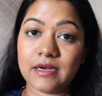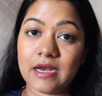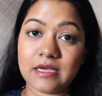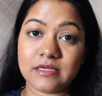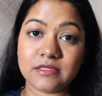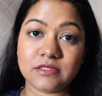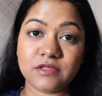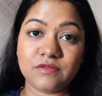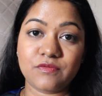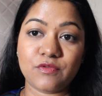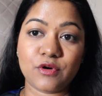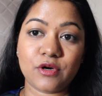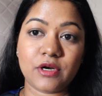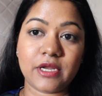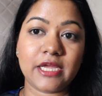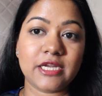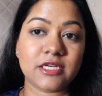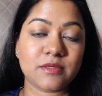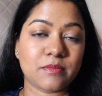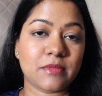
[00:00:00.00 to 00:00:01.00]
lasted for
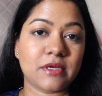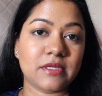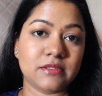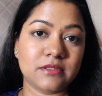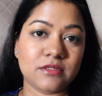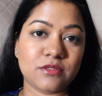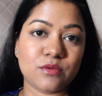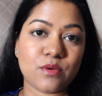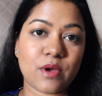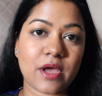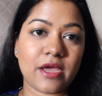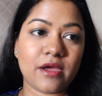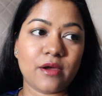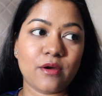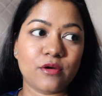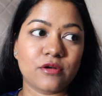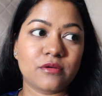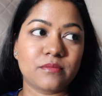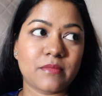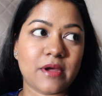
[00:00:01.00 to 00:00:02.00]
8 months, so I
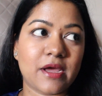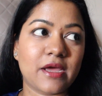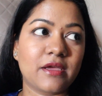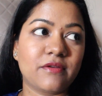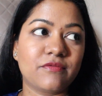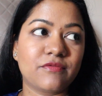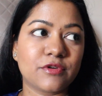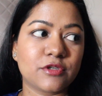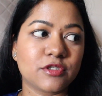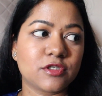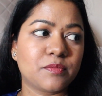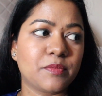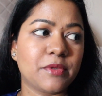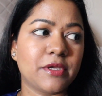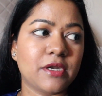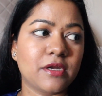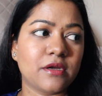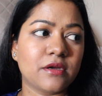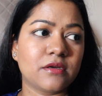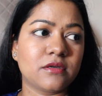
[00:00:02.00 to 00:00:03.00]
got my first
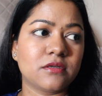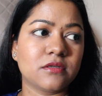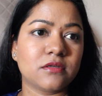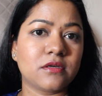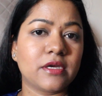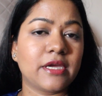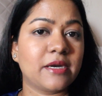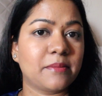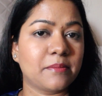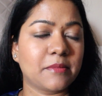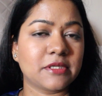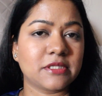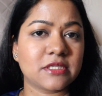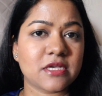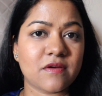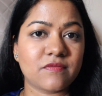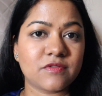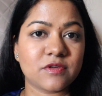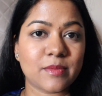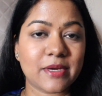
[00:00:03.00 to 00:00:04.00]
period 8 months
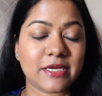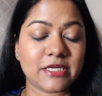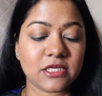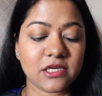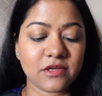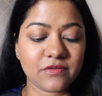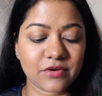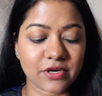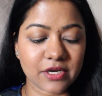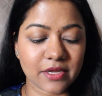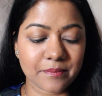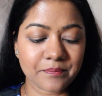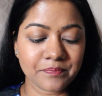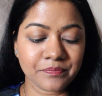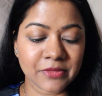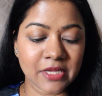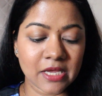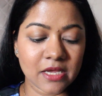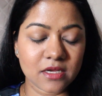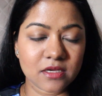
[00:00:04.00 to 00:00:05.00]
after my delivery.
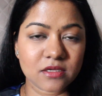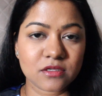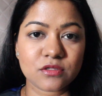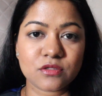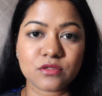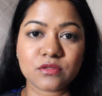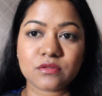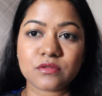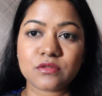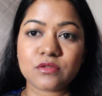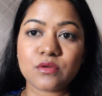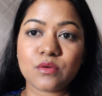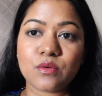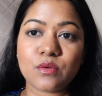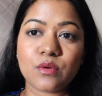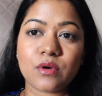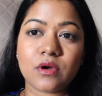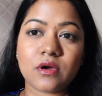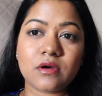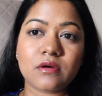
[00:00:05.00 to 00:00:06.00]

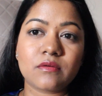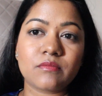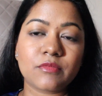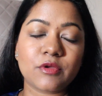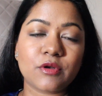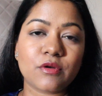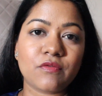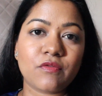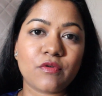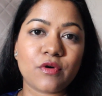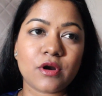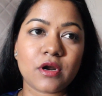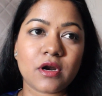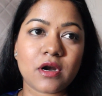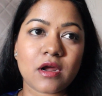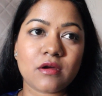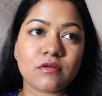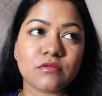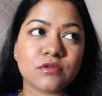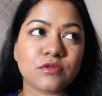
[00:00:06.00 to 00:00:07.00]
So for
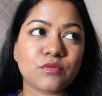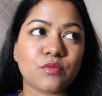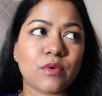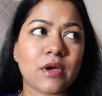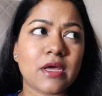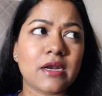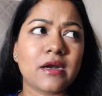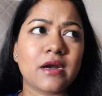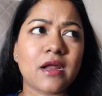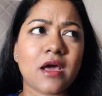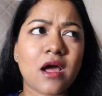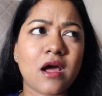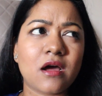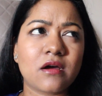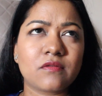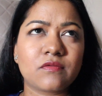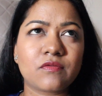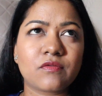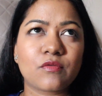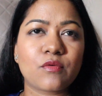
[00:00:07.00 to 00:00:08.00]
around
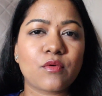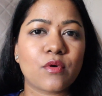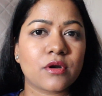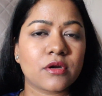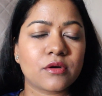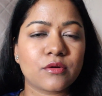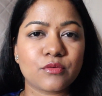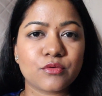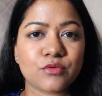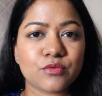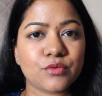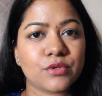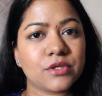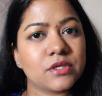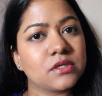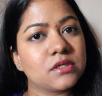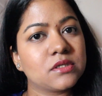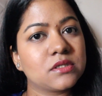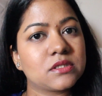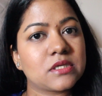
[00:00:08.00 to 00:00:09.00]
1.5 quarter to 2
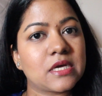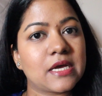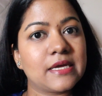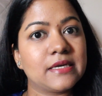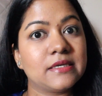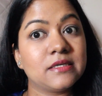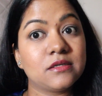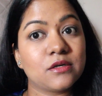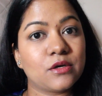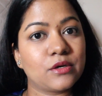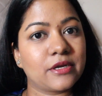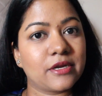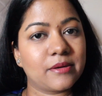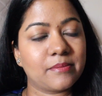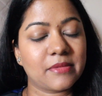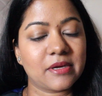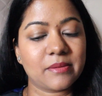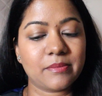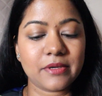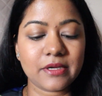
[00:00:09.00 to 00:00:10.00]
years I did not
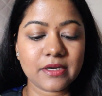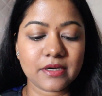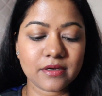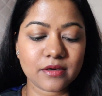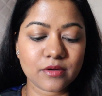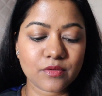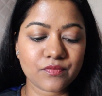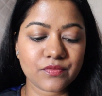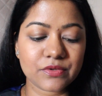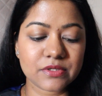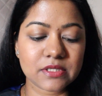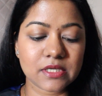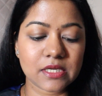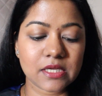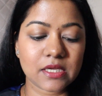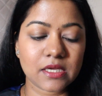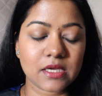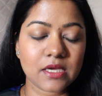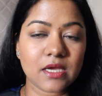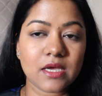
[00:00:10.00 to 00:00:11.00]
get my period,
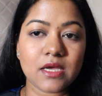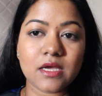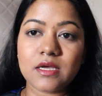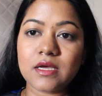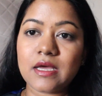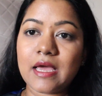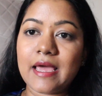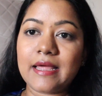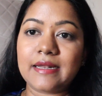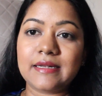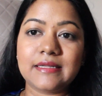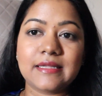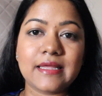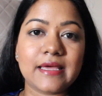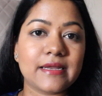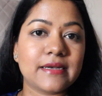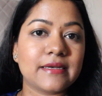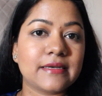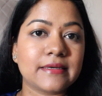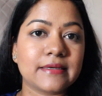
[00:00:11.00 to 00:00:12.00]
obviously, and
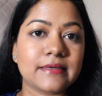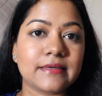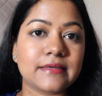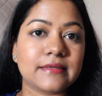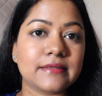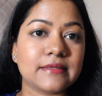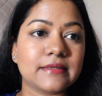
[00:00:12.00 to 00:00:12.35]
then